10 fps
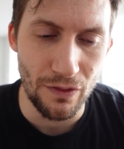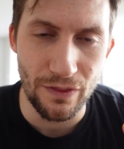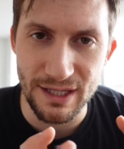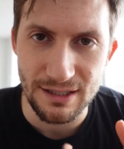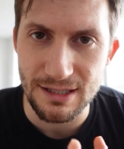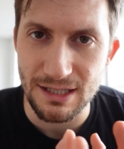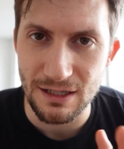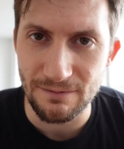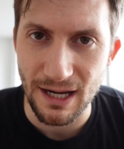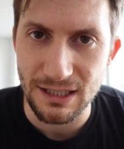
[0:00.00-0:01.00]
this is the
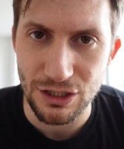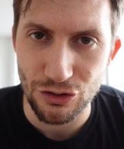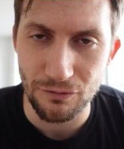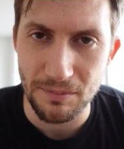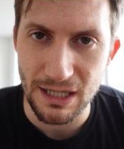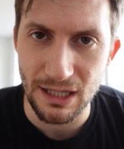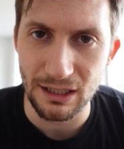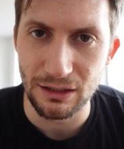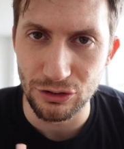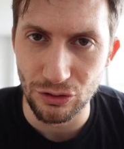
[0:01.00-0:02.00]
advantage of
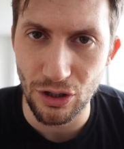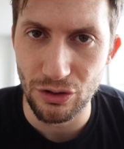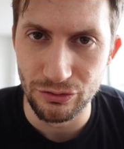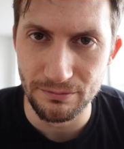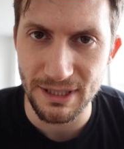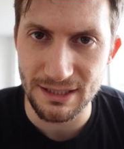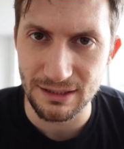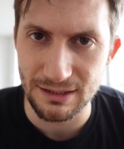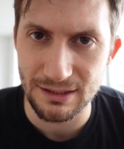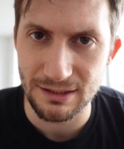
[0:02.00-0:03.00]
being your own
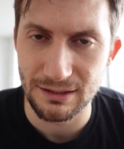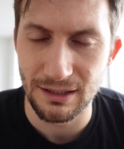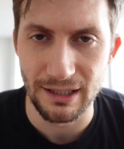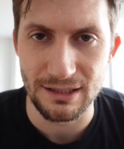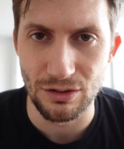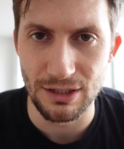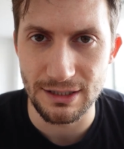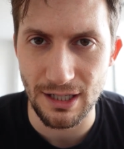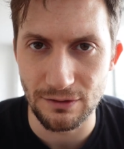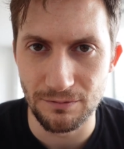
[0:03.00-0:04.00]
business. Like, so
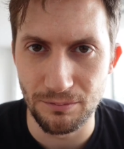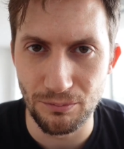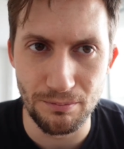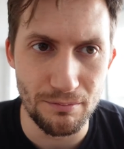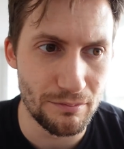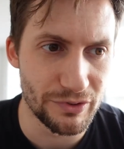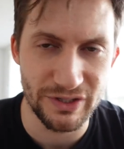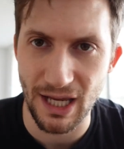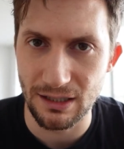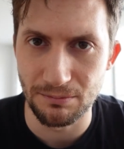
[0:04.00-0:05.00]
instead of
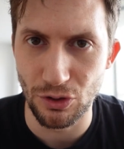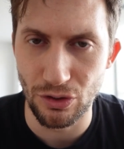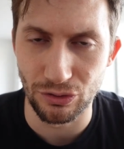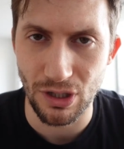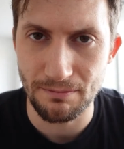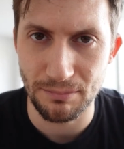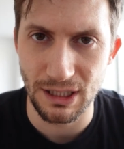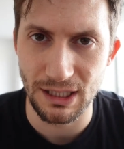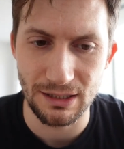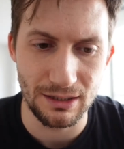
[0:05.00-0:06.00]
setting up your own
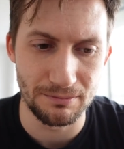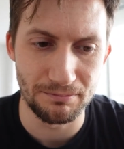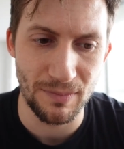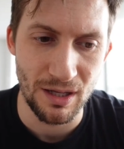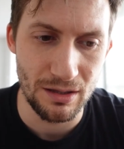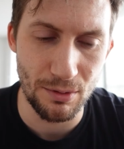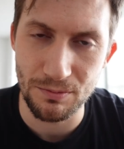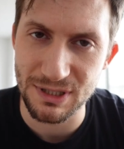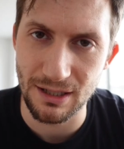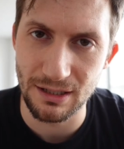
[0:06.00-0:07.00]
company, the
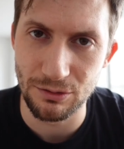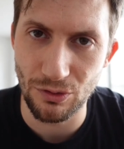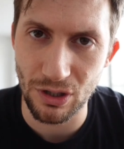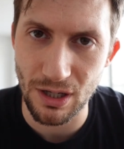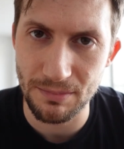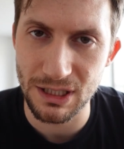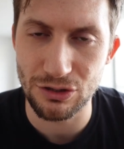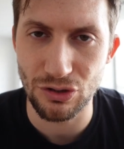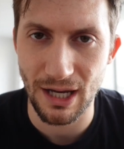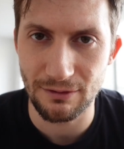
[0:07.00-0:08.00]
problem with setting up your own company
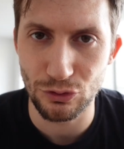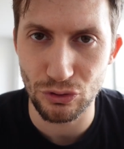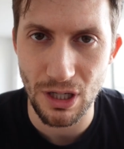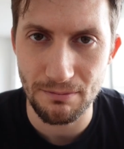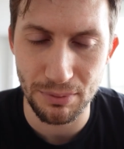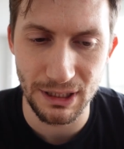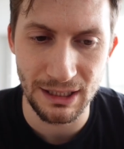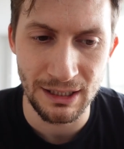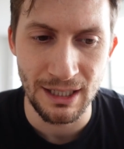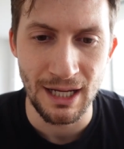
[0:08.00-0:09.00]
is you have your
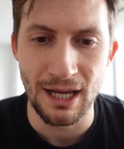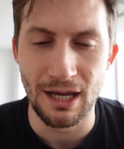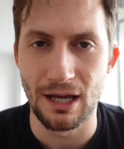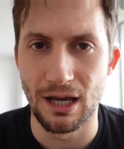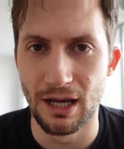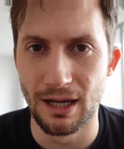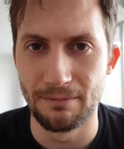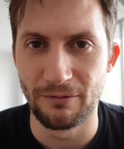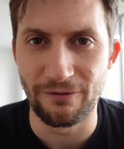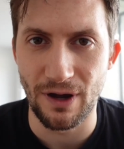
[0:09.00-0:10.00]
company
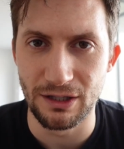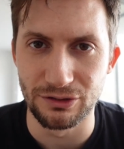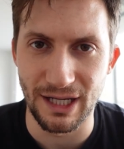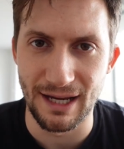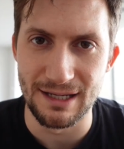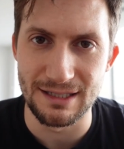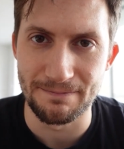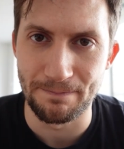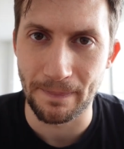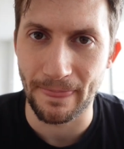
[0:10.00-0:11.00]
um, filed
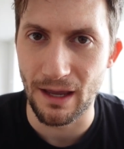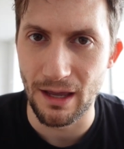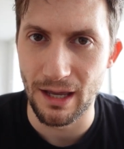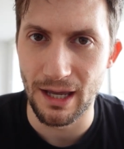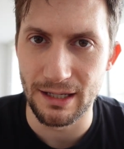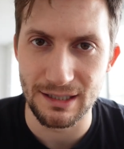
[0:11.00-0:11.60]
as uh,